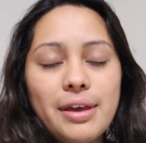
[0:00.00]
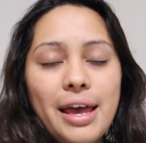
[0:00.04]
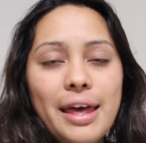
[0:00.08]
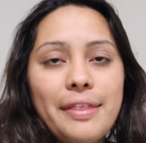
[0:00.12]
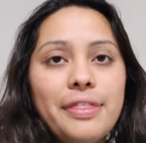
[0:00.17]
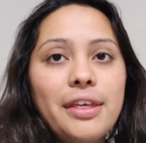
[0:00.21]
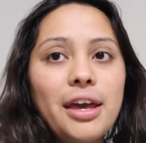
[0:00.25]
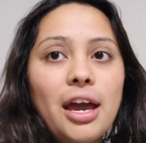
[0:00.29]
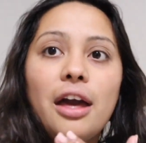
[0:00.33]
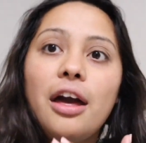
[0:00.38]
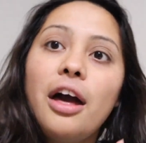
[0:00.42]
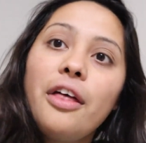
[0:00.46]

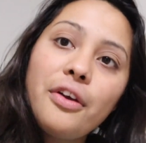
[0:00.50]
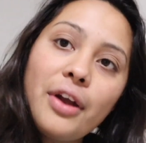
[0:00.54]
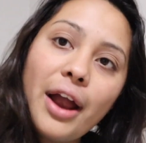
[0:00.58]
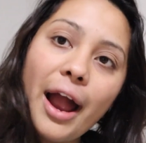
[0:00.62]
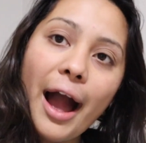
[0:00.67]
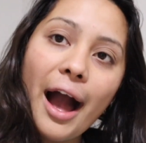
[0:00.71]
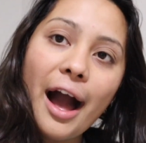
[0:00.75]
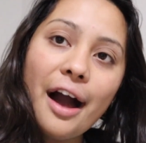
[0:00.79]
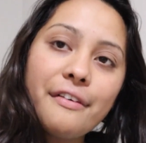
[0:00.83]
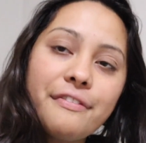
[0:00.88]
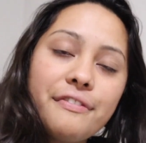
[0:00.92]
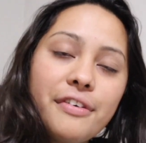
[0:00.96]
the other
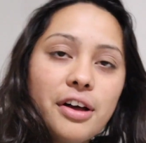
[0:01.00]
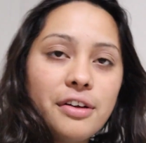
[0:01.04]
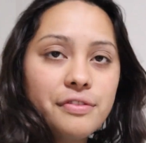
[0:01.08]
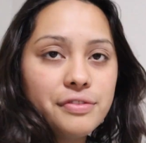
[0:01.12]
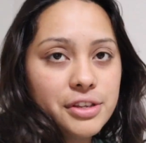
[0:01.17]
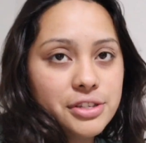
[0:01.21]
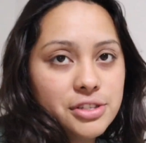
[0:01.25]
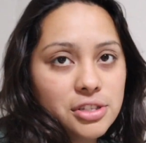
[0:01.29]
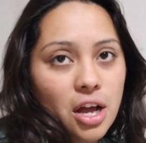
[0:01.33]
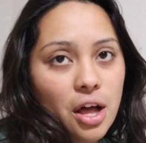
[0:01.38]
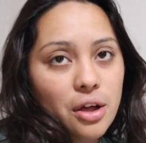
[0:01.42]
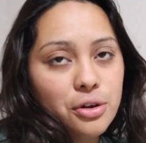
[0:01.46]
half of
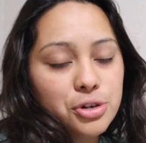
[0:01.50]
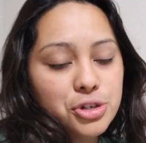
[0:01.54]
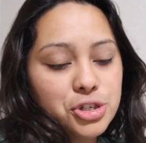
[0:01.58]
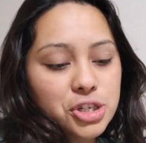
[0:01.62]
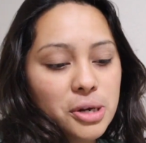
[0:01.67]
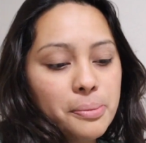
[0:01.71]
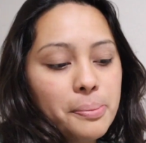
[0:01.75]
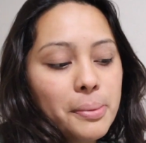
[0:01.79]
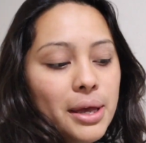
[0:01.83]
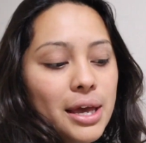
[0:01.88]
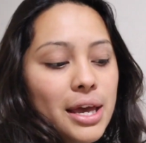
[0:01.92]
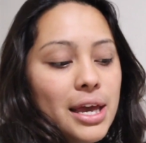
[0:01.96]
the
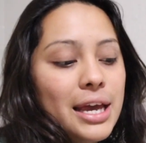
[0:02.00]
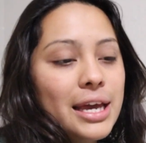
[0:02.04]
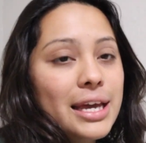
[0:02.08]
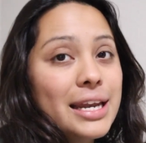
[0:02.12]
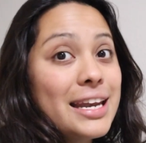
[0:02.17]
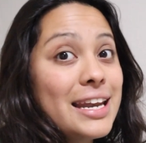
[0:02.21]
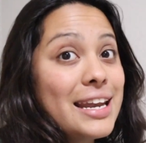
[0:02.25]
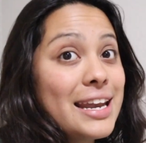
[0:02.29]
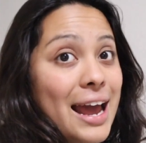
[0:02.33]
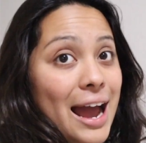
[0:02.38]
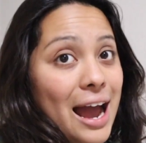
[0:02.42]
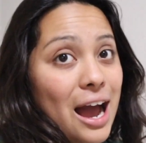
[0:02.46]
scholarship
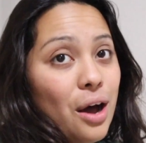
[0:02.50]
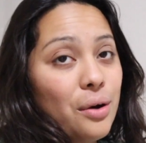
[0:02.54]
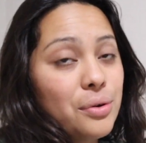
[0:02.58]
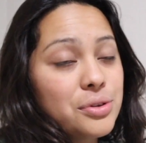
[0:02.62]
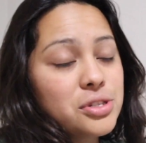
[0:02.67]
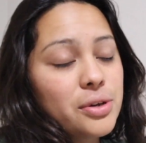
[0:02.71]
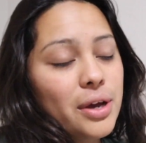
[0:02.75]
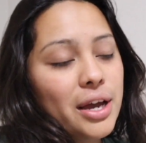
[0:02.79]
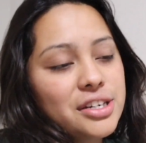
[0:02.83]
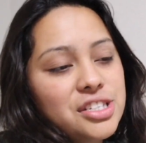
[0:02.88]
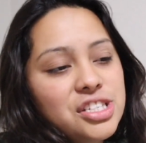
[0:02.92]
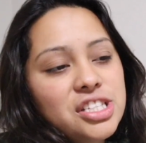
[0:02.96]
now.
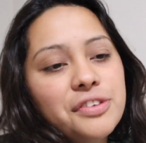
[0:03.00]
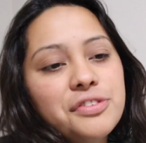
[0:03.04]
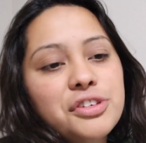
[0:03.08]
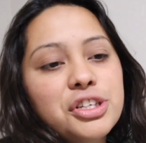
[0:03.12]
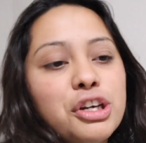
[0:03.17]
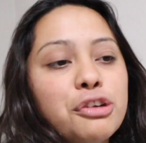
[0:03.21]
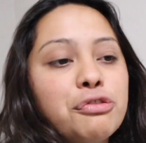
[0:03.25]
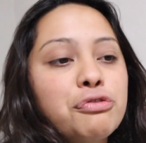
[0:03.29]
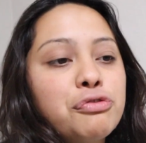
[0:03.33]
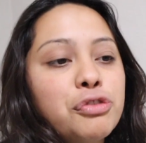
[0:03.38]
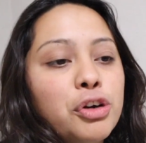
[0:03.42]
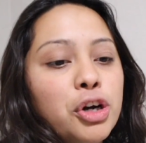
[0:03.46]
So I just have to
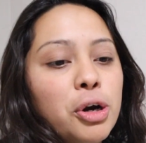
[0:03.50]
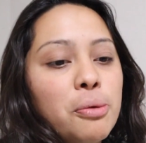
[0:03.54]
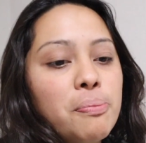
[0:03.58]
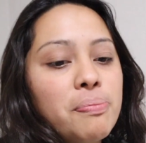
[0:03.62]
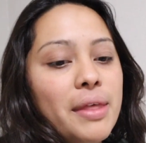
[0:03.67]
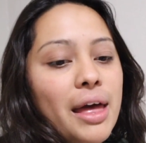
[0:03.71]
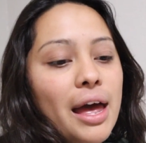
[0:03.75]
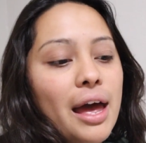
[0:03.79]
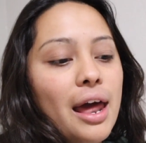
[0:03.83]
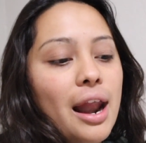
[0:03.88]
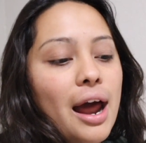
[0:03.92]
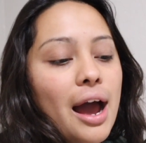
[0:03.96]
confirm
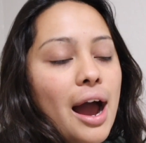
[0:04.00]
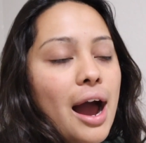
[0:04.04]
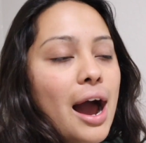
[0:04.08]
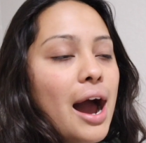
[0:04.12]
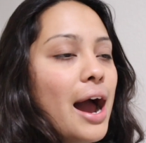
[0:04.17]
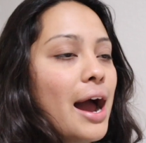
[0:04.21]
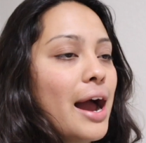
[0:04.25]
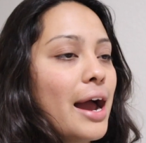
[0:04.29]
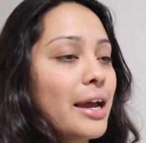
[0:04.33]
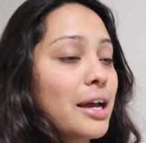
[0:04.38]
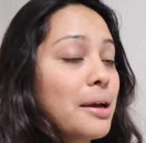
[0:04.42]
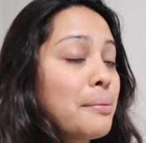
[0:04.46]
that
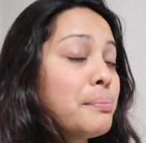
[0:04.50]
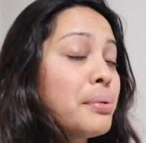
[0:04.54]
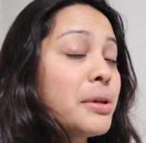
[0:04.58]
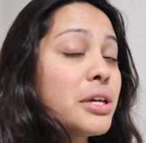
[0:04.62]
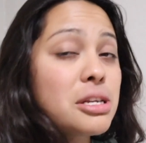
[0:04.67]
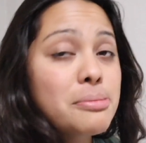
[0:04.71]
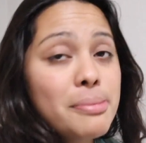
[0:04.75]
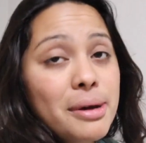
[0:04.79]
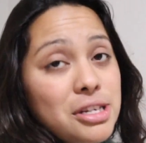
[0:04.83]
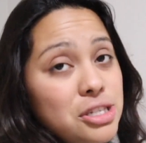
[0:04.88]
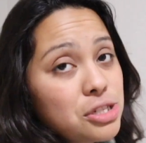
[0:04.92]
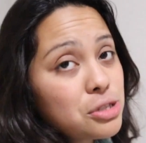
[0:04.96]
I
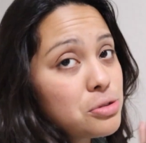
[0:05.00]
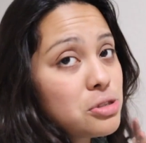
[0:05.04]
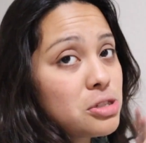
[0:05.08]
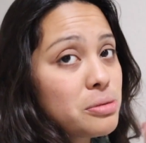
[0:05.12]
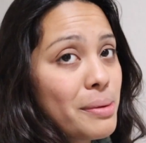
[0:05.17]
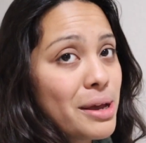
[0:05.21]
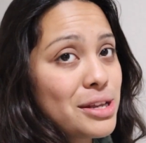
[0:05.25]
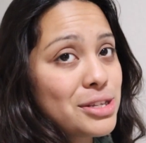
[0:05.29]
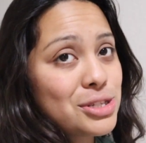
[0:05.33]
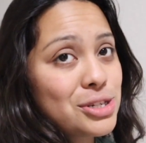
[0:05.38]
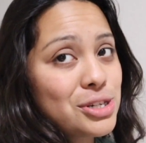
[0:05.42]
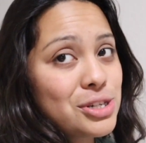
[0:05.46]
completed my two
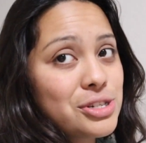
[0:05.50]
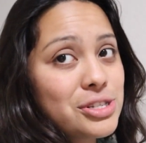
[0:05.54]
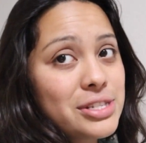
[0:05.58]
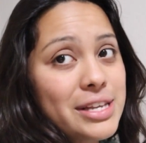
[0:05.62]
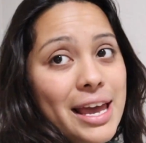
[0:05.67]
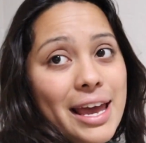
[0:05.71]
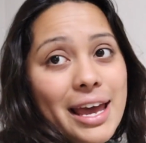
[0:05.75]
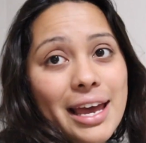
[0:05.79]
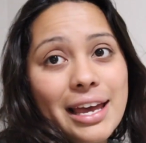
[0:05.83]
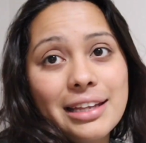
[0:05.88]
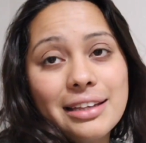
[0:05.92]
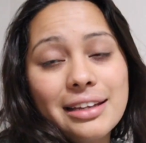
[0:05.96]
semesters
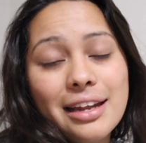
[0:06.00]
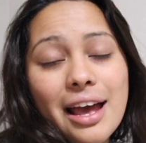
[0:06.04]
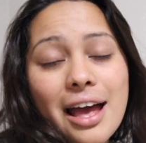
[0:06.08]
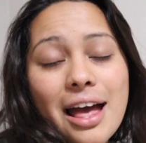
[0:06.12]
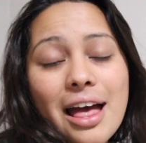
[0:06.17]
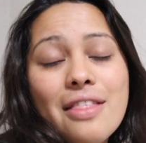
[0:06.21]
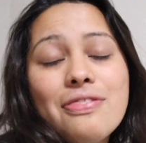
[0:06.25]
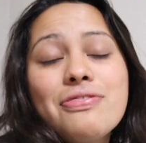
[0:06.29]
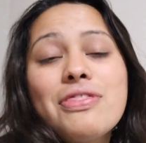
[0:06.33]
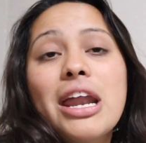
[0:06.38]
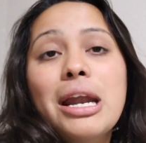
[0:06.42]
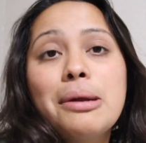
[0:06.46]
and
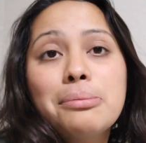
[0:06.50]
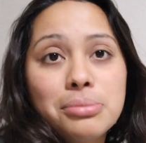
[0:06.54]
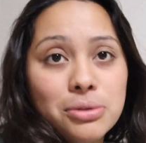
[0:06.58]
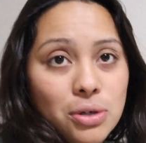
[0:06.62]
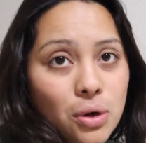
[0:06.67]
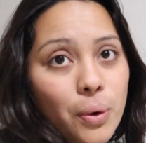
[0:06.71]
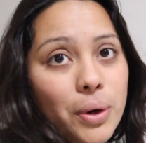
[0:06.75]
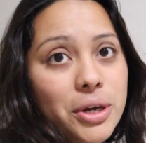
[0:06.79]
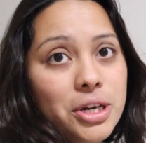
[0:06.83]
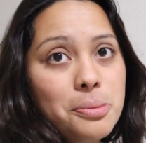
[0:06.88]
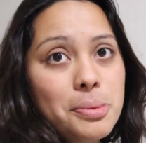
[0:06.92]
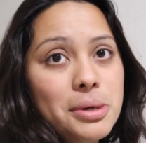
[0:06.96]
that I'm
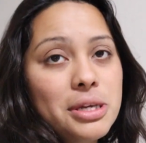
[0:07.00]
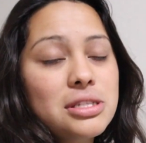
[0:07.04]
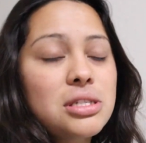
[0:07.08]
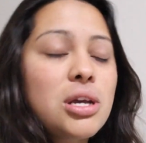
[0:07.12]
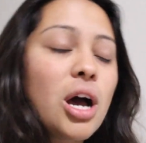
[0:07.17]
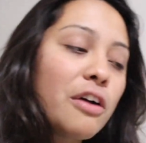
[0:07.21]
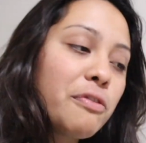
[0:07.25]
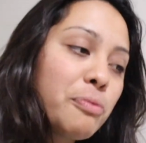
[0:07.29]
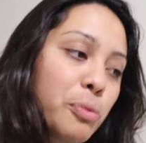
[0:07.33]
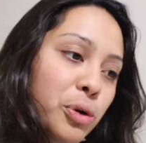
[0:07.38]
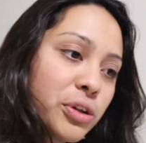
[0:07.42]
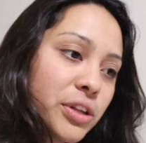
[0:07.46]
going to be a
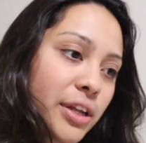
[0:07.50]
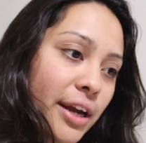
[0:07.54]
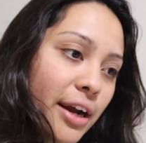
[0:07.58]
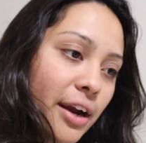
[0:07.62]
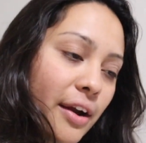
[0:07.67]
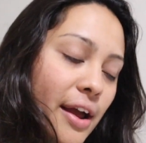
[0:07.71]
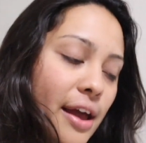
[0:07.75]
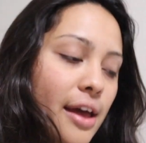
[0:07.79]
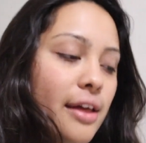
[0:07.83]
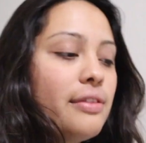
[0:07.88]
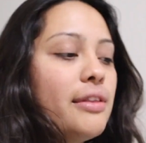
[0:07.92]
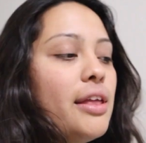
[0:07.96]
sophomore
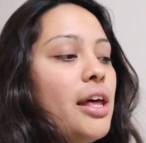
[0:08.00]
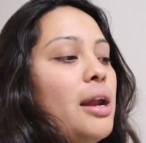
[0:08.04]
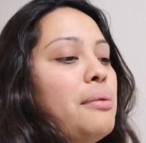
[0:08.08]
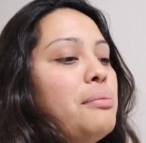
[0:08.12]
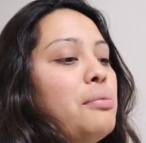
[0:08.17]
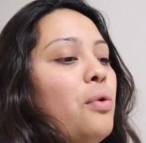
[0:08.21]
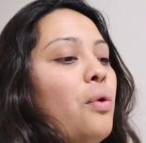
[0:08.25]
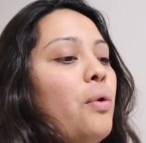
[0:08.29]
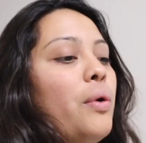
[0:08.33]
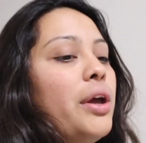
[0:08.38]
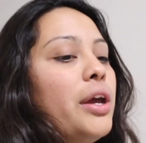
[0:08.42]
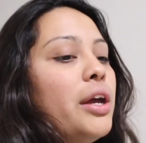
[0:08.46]
there and that I'm
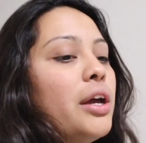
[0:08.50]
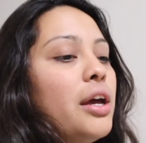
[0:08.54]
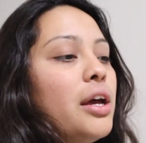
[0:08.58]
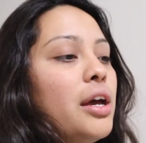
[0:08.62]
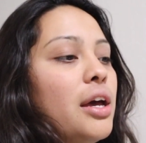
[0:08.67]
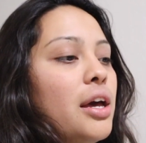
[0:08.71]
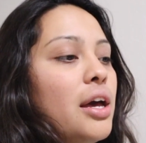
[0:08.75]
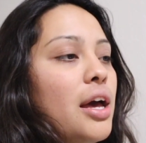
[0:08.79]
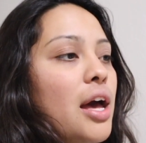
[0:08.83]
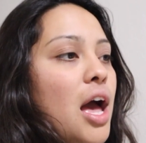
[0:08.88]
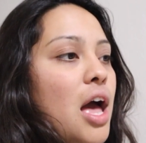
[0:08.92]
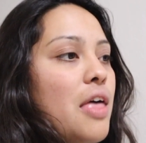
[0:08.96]
going,
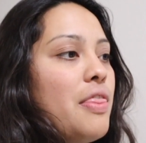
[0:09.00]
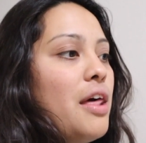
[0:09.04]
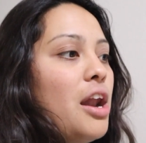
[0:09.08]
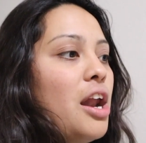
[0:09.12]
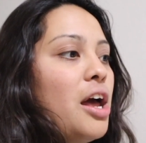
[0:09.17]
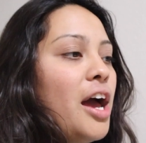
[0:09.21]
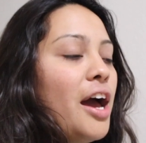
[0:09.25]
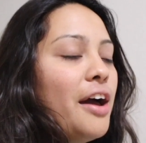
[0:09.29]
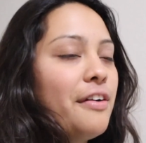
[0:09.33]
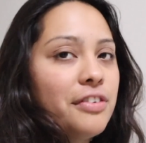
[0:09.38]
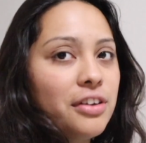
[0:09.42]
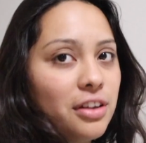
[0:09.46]
and then I
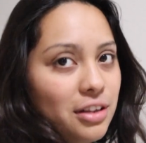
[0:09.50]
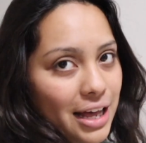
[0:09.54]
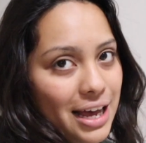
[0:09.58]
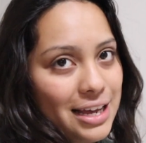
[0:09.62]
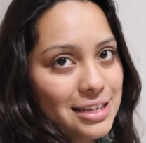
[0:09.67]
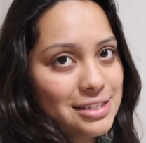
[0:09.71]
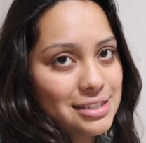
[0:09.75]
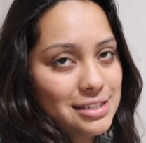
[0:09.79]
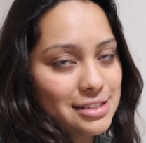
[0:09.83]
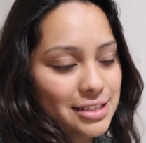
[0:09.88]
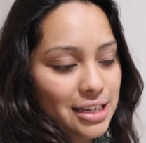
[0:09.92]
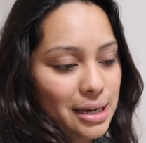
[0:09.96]
have
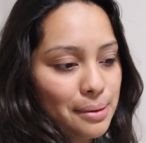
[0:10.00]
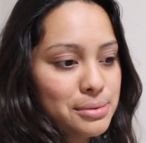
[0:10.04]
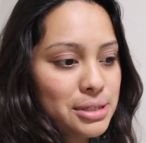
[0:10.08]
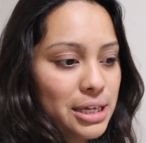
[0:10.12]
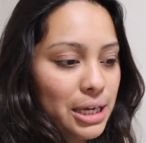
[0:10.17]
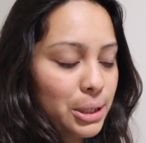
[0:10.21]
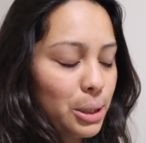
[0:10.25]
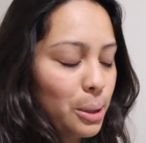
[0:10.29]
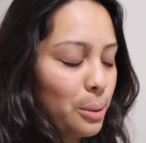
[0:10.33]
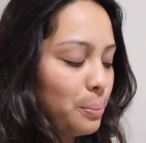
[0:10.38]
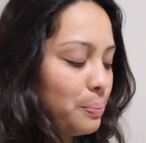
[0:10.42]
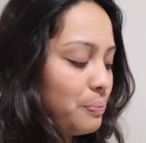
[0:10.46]
classes, like I'm
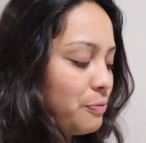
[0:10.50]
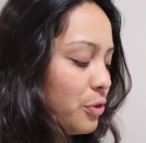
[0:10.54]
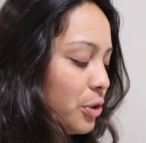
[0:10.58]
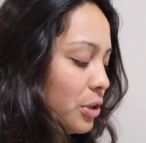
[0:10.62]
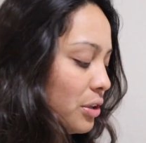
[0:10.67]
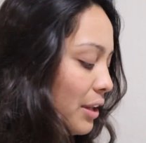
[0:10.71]
signed up for